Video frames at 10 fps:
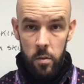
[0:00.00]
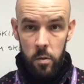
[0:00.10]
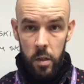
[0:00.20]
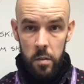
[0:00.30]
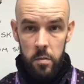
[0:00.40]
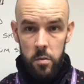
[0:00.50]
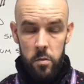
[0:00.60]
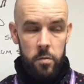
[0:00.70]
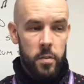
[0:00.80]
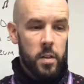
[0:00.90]
Okay,
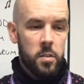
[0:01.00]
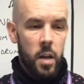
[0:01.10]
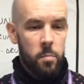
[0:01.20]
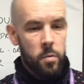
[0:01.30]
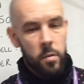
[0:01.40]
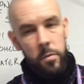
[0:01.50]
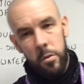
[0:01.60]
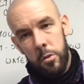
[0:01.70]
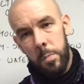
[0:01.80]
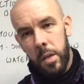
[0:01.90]
so for example, if
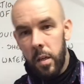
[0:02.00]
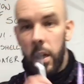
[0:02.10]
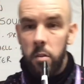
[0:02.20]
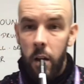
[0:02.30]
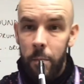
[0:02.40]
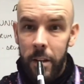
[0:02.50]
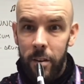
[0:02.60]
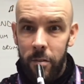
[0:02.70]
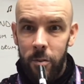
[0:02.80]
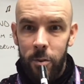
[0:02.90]
you're speaking into a
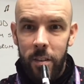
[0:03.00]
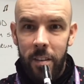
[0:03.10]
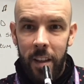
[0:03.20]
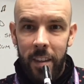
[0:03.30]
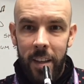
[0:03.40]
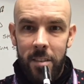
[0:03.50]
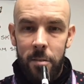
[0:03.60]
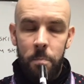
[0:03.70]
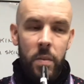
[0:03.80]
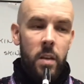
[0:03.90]
microphone like this,